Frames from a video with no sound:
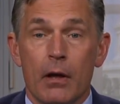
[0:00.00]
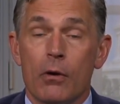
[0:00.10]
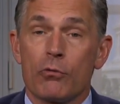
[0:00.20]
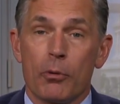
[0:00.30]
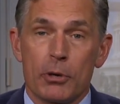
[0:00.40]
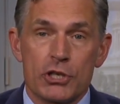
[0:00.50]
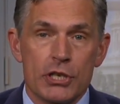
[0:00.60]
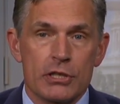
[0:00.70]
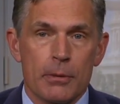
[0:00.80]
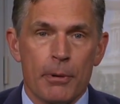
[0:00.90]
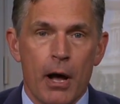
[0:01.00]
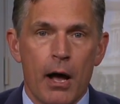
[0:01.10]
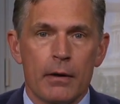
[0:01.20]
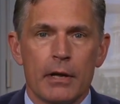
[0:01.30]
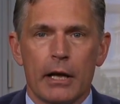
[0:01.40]
From
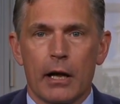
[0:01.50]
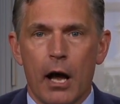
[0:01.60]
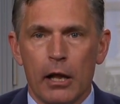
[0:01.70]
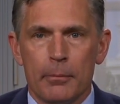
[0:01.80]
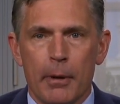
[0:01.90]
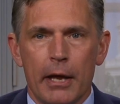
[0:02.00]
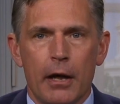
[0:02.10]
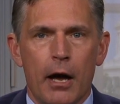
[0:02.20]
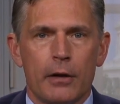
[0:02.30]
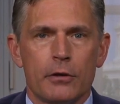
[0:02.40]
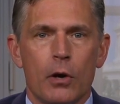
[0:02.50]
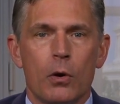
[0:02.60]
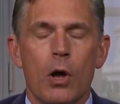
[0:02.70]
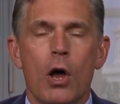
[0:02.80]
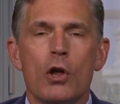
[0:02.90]
Ashishlipa and Columbine Hondo
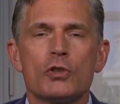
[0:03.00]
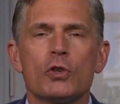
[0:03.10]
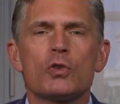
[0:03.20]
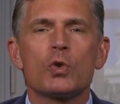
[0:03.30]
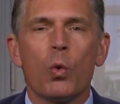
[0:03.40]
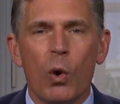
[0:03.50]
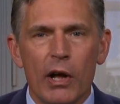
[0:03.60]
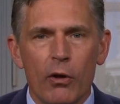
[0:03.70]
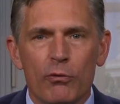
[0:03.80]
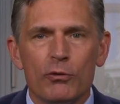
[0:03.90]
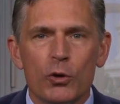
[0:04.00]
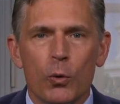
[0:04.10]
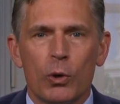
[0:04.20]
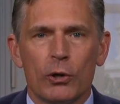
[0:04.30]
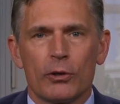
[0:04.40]
to 12 new
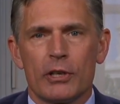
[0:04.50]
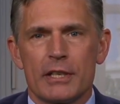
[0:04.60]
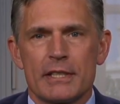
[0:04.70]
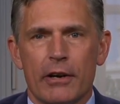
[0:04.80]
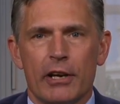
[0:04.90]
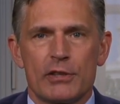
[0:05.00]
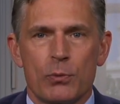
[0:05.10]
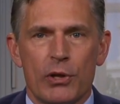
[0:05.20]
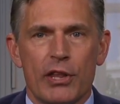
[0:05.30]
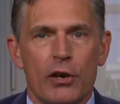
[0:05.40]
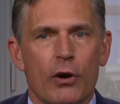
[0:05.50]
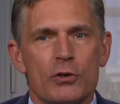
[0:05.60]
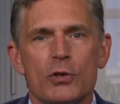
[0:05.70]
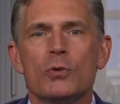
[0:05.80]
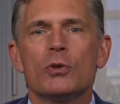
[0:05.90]
wilderness areas within our
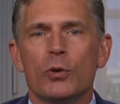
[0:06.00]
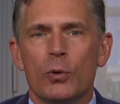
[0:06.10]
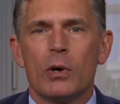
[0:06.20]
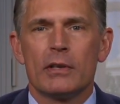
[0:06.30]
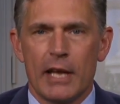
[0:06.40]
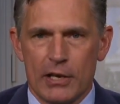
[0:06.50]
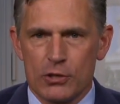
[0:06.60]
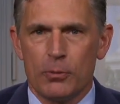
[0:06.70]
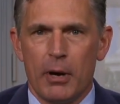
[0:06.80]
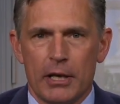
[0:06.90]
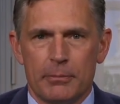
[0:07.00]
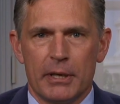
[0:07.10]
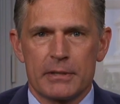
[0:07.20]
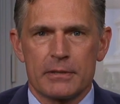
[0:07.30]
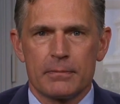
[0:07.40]
2 new national
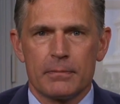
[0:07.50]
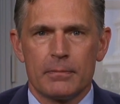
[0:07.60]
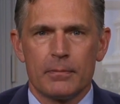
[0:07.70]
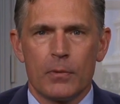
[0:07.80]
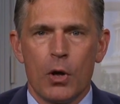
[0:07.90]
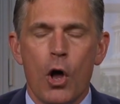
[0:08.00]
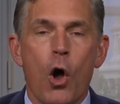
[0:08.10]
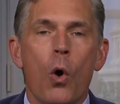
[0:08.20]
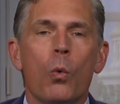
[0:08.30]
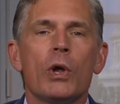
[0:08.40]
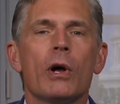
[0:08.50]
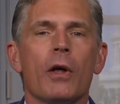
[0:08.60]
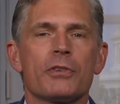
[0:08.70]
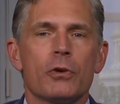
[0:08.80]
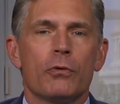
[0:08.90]
monuments. We
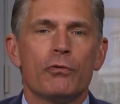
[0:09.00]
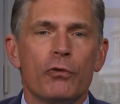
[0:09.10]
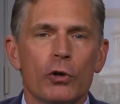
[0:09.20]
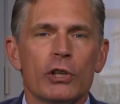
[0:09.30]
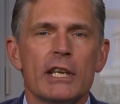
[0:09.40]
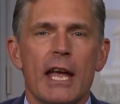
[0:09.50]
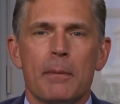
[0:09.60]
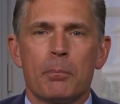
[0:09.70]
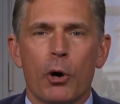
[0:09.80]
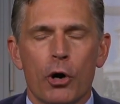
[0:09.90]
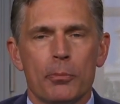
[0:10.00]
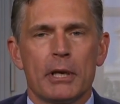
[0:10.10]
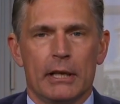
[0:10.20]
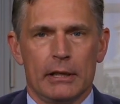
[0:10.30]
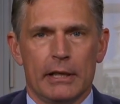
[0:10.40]
also fully and
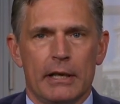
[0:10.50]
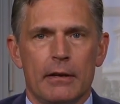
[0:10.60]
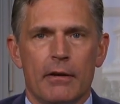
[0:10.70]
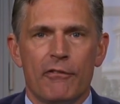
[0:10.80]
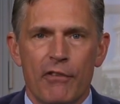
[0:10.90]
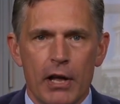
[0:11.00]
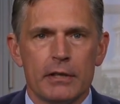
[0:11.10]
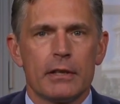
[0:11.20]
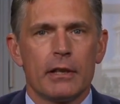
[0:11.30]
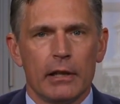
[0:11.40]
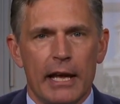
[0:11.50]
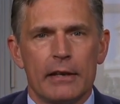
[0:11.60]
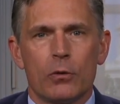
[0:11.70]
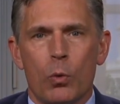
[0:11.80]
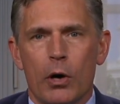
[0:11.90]
permanently funded the Land
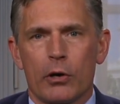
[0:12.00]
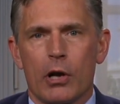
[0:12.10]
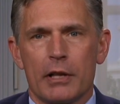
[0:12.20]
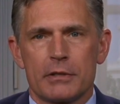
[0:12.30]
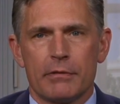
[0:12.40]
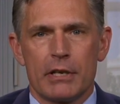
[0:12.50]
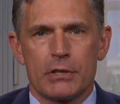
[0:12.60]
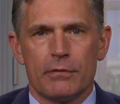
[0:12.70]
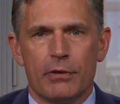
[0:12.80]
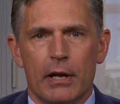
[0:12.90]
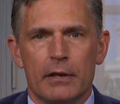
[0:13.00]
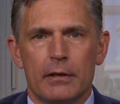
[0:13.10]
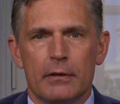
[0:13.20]
and Water Conservation Fund.